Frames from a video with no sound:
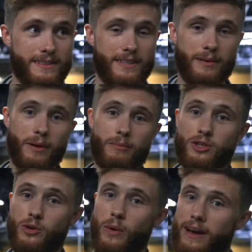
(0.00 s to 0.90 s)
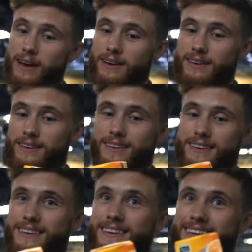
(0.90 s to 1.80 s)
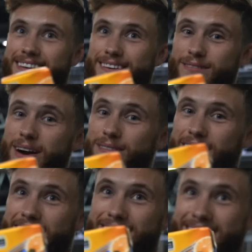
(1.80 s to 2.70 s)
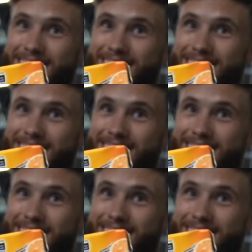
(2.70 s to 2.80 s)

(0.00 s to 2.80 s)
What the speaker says: Tip number 2A, 5 Alive.